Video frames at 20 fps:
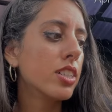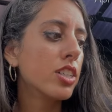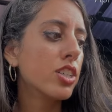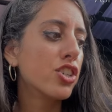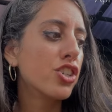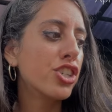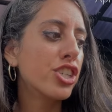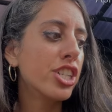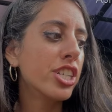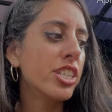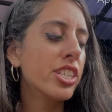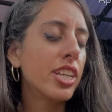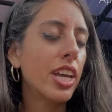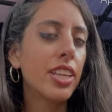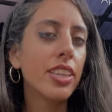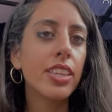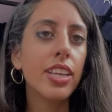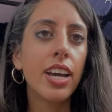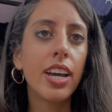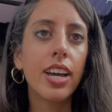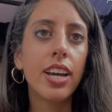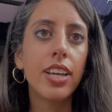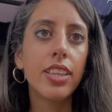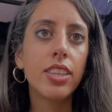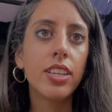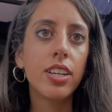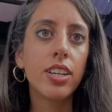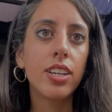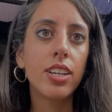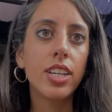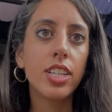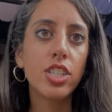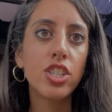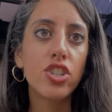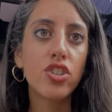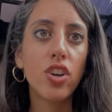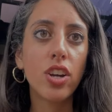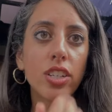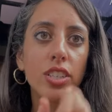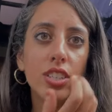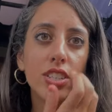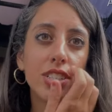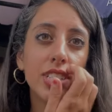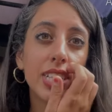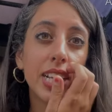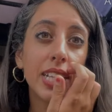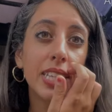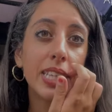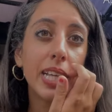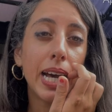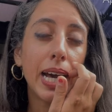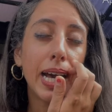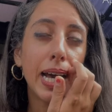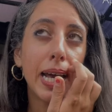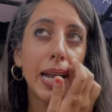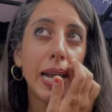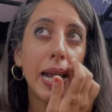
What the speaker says: she said that, the instructor said that